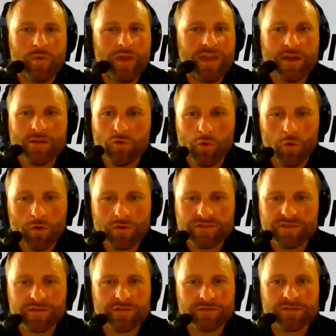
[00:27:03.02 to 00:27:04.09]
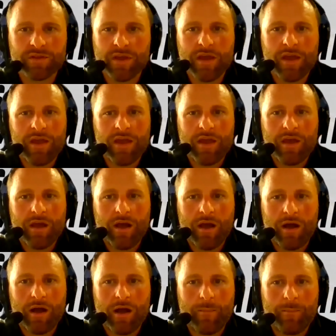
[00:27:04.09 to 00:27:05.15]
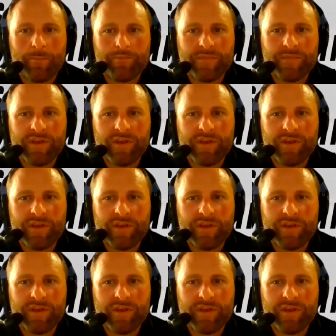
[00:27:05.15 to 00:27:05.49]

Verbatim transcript: weekend courses, um,